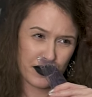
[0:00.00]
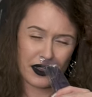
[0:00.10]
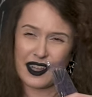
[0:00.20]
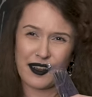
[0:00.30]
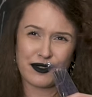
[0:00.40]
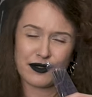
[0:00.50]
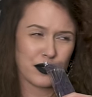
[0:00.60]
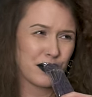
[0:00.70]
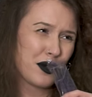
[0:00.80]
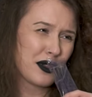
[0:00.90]

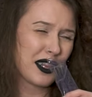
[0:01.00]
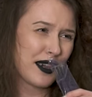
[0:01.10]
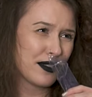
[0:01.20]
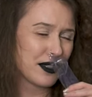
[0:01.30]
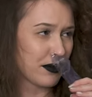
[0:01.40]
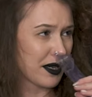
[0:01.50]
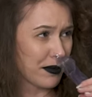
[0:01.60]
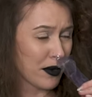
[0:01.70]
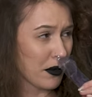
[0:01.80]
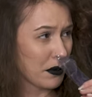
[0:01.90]
not lavender, but
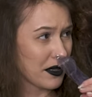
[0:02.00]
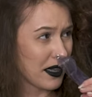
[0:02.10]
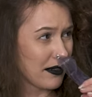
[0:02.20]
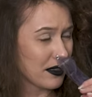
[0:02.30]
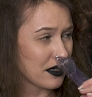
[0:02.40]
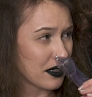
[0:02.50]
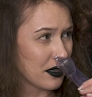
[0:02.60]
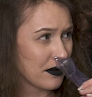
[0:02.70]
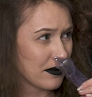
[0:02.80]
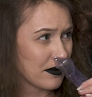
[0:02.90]
probably lavender.
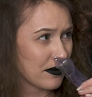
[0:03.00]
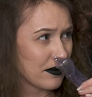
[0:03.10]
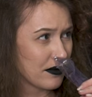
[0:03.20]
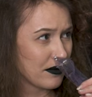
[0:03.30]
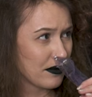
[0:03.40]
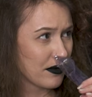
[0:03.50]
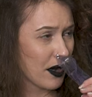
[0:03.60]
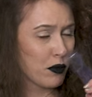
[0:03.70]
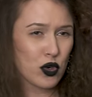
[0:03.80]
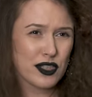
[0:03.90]

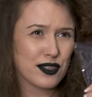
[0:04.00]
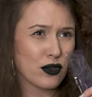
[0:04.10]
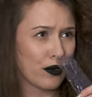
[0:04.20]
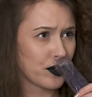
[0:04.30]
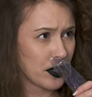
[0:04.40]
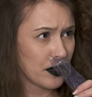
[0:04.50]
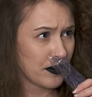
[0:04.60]
More soft.